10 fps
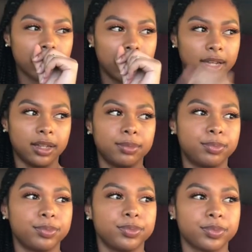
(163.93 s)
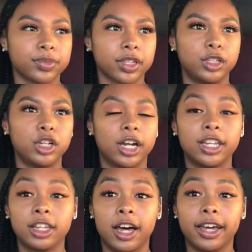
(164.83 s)
not a
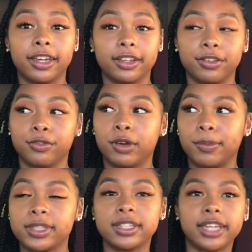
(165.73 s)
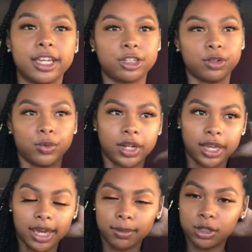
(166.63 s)
lot of representation when it
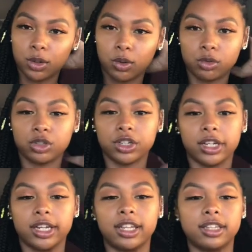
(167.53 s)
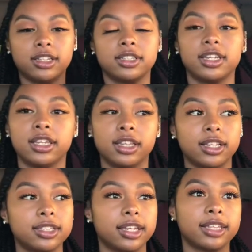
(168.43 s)
came to culture and ethnicity and
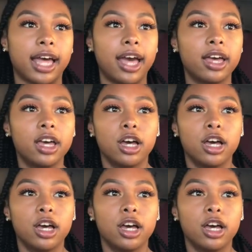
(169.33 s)
things like that.